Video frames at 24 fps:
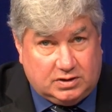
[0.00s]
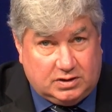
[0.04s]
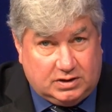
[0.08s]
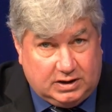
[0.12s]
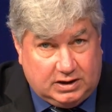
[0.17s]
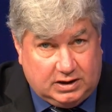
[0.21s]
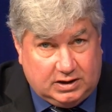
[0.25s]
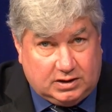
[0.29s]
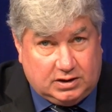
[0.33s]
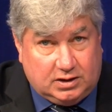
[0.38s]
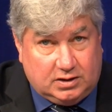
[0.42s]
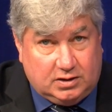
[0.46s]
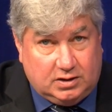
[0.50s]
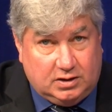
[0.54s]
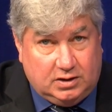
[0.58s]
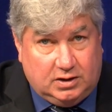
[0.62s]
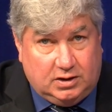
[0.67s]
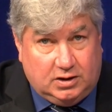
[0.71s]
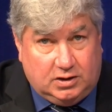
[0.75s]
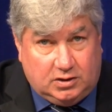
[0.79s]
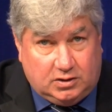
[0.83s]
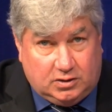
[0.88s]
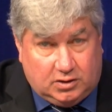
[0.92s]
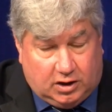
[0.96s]
They're the
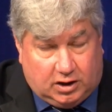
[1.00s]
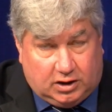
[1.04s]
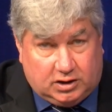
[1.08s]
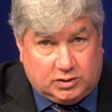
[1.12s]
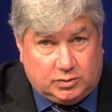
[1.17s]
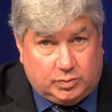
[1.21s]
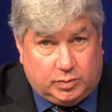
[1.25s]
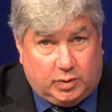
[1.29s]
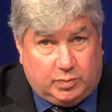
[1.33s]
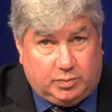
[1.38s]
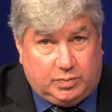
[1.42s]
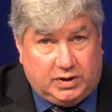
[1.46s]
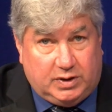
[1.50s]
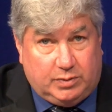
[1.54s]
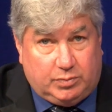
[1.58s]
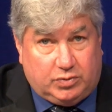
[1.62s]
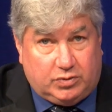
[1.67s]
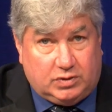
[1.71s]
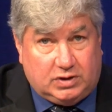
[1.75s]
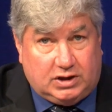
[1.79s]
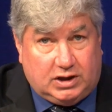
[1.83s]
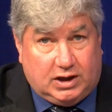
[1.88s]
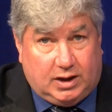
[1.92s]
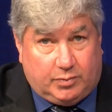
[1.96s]
knowledgeable
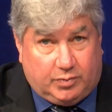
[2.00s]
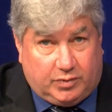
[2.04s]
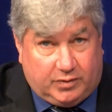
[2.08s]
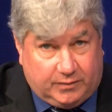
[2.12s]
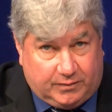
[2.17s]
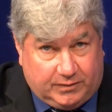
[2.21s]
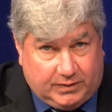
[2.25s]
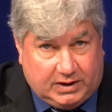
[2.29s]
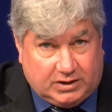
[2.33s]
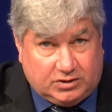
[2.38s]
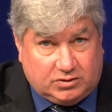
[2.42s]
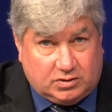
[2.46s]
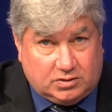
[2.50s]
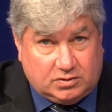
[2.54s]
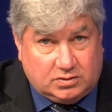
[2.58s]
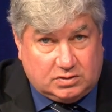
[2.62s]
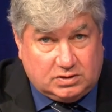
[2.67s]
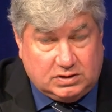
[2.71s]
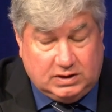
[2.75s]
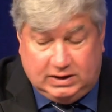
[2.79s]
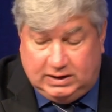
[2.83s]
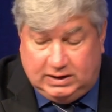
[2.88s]
people and our professionals.